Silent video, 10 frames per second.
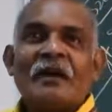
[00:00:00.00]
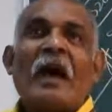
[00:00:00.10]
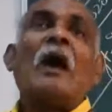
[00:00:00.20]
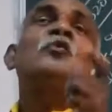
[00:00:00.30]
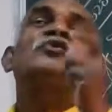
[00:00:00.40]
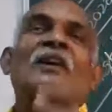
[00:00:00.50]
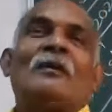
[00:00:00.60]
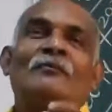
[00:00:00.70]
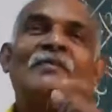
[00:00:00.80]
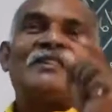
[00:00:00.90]

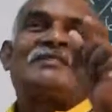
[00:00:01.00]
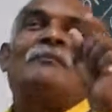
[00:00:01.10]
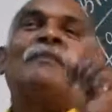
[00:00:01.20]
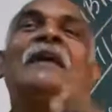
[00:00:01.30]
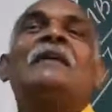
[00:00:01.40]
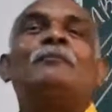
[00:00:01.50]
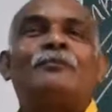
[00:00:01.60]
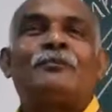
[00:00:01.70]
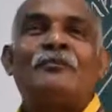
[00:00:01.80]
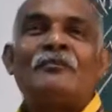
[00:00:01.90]
Outcome is the main
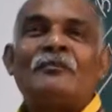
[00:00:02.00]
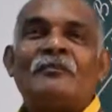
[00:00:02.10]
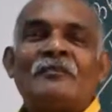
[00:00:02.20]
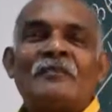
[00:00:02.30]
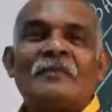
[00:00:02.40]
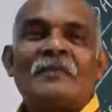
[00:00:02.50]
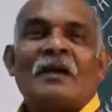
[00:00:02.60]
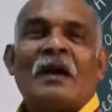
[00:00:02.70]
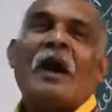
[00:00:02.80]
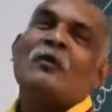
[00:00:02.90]

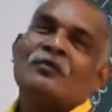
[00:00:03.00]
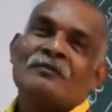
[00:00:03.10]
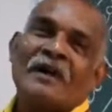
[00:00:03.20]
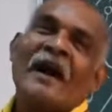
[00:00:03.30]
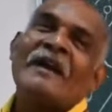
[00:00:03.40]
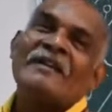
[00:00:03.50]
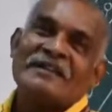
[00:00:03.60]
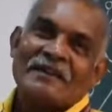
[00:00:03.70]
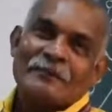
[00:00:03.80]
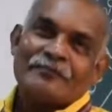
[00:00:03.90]
idea.